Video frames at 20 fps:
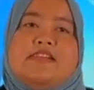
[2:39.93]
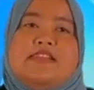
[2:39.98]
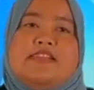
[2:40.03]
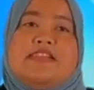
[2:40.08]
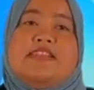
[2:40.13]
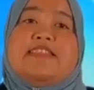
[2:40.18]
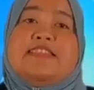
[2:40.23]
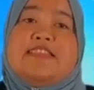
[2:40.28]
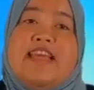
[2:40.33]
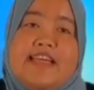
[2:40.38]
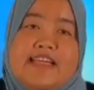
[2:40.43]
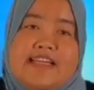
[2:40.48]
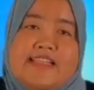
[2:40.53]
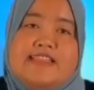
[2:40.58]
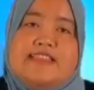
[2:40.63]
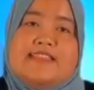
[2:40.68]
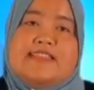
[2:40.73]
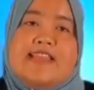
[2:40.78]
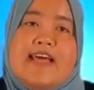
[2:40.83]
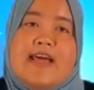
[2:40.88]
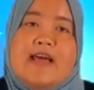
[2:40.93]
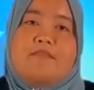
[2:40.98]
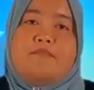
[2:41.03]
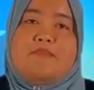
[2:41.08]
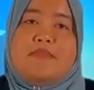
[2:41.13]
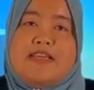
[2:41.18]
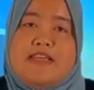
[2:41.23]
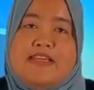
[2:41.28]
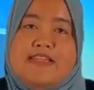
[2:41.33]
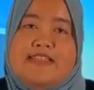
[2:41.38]
The second step
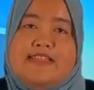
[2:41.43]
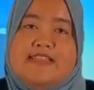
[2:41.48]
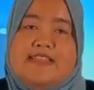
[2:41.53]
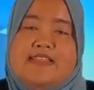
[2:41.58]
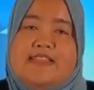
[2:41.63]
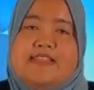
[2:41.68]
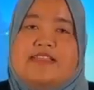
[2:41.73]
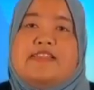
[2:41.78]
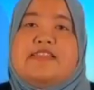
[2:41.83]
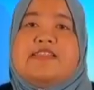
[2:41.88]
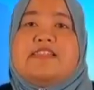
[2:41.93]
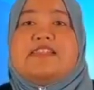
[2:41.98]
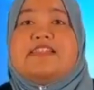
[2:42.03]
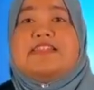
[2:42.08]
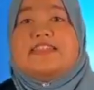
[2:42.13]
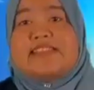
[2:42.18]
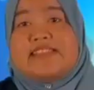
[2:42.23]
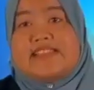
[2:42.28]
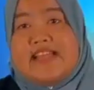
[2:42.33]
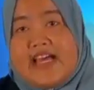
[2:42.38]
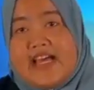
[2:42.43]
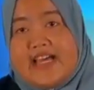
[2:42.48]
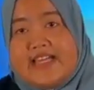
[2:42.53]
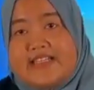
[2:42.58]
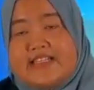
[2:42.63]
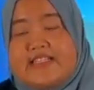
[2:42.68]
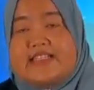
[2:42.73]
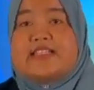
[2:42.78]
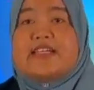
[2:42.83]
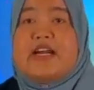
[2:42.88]
is
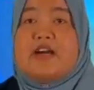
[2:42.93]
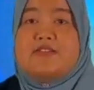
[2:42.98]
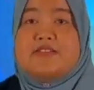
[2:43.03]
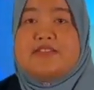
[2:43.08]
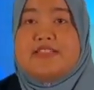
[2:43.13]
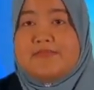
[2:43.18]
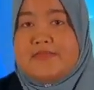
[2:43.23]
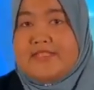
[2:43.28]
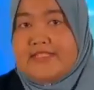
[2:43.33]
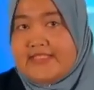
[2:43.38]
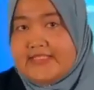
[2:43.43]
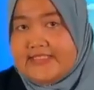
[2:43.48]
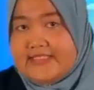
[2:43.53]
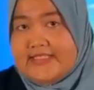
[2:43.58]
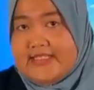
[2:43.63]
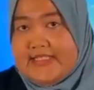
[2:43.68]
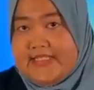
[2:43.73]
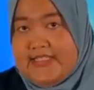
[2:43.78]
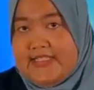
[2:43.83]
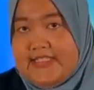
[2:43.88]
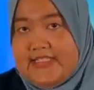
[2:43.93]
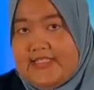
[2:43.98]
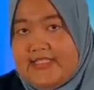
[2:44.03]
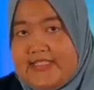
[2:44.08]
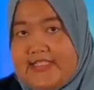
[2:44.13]
assign accountability,